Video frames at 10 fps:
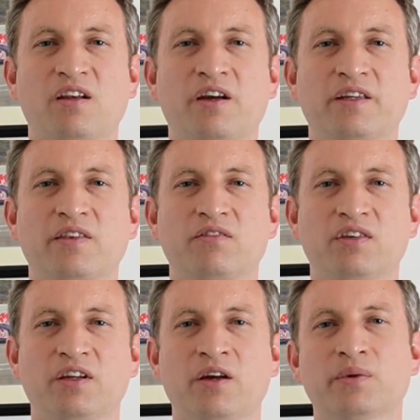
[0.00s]
and liking the
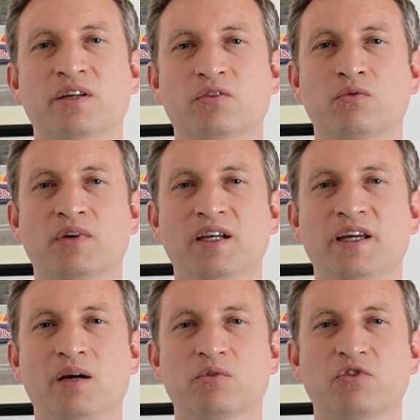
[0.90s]
video as it will really
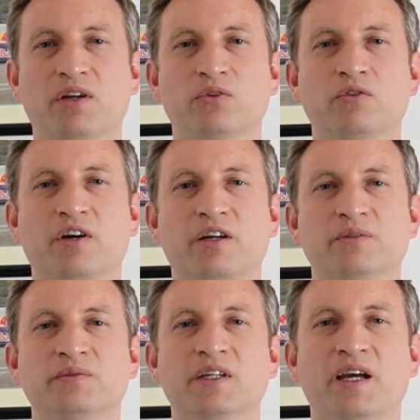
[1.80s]
help the channel
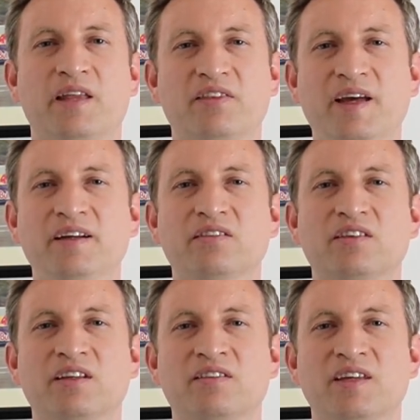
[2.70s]
grow. And
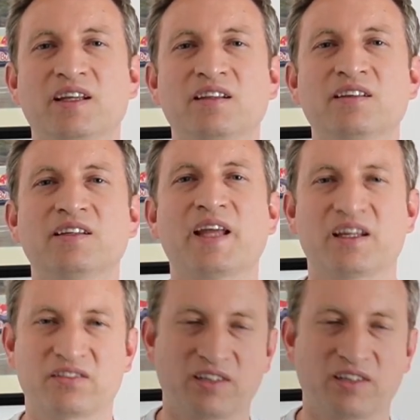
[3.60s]
thanks until next